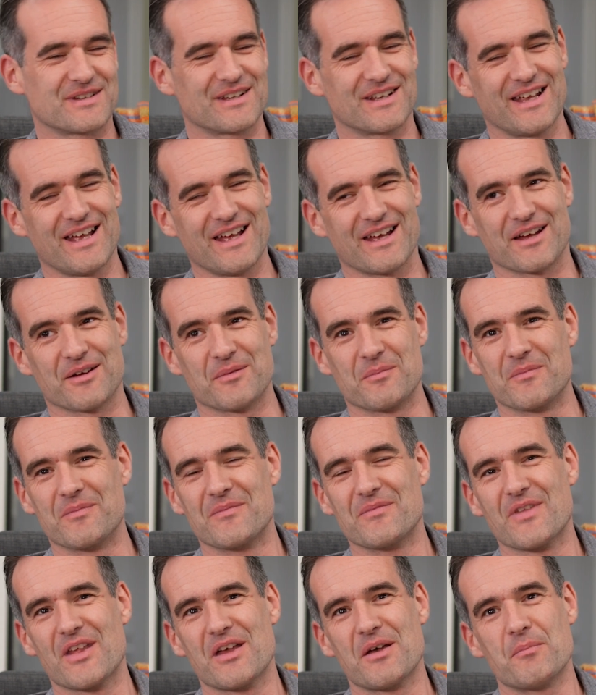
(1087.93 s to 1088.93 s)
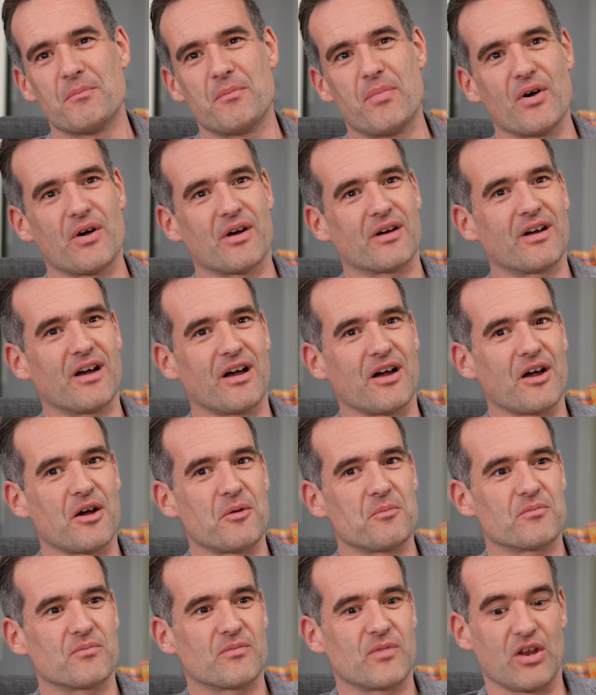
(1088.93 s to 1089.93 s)
Yeah.
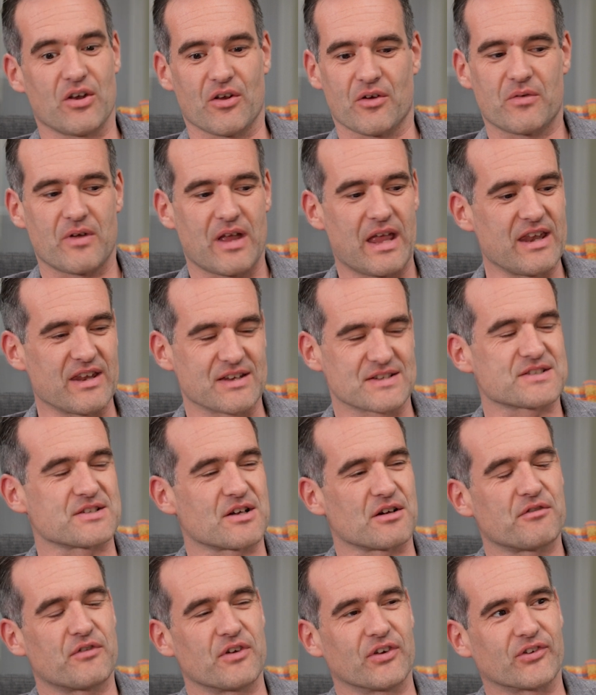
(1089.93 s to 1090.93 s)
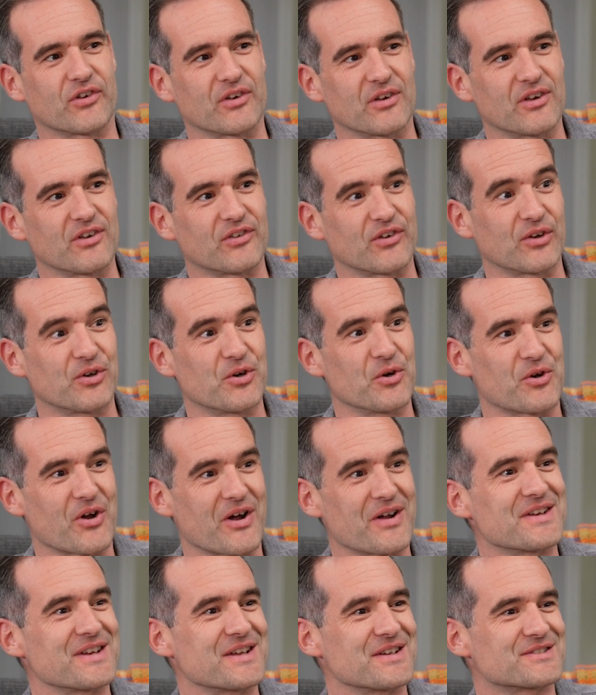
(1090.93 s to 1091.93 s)
But you know, in itself, it's a good
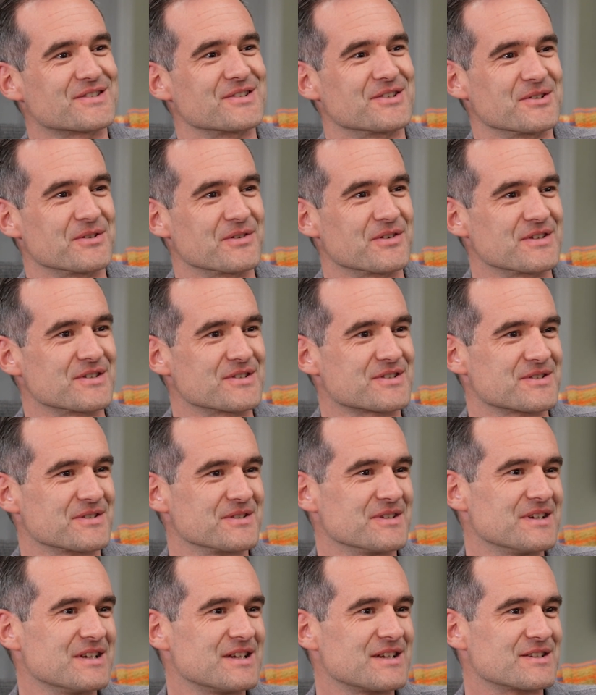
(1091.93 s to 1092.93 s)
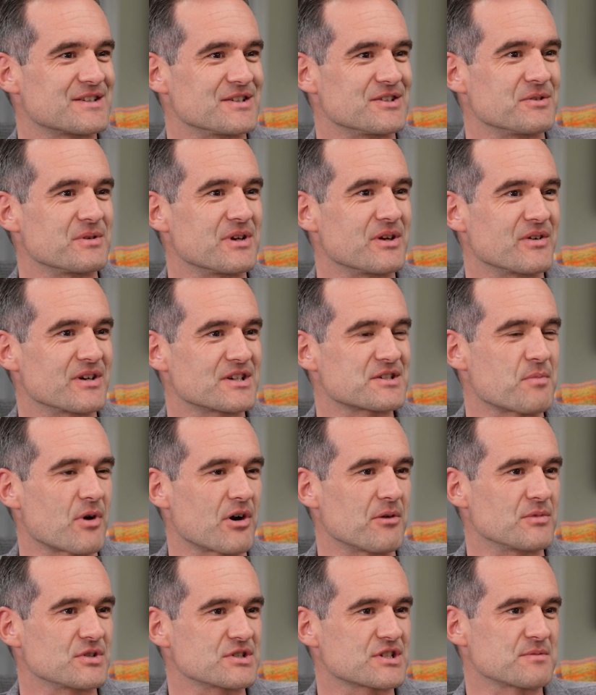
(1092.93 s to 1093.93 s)
idea to do your
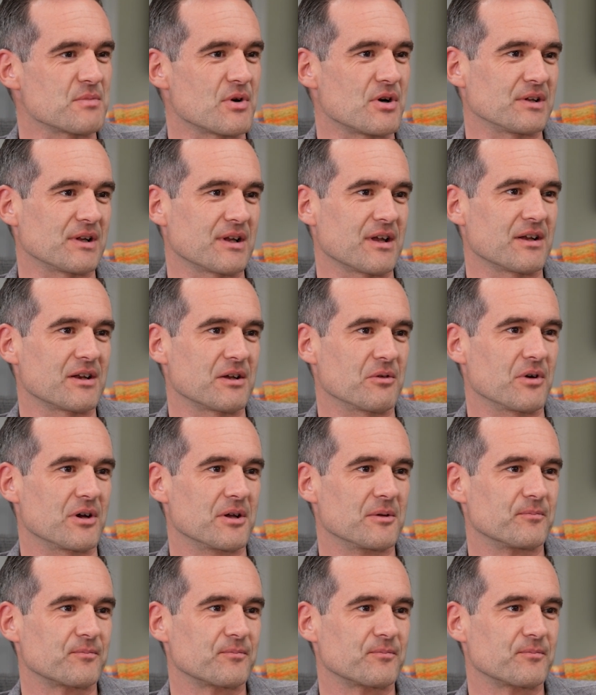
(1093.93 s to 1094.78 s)
experiments smartly anyway.